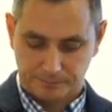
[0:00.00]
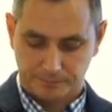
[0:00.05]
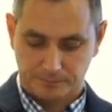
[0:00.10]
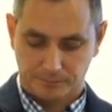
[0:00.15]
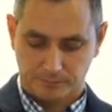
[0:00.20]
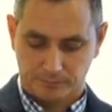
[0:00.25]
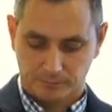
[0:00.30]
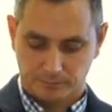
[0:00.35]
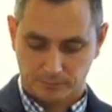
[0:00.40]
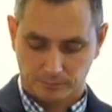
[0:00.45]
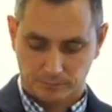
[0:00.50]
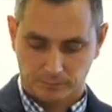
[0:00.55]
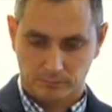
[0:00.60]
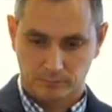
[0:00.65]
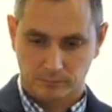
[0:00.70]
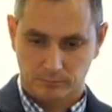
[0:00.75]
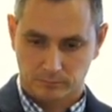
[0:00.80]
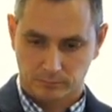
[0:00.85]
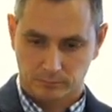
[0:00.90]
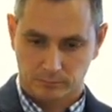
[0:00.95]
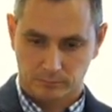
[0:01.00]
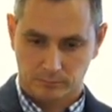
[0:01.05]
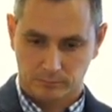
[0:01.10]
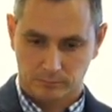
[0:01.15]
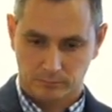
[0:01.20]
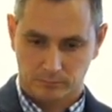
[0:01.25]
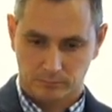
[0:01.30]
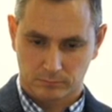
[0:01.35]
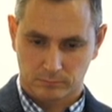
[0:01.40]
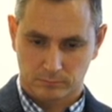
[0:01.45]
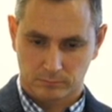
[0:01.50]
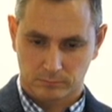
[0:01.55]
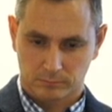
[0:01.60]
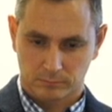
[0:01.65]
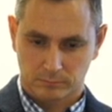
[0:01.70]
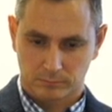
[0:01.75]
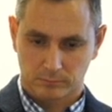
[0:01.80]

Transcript: (no one is talking)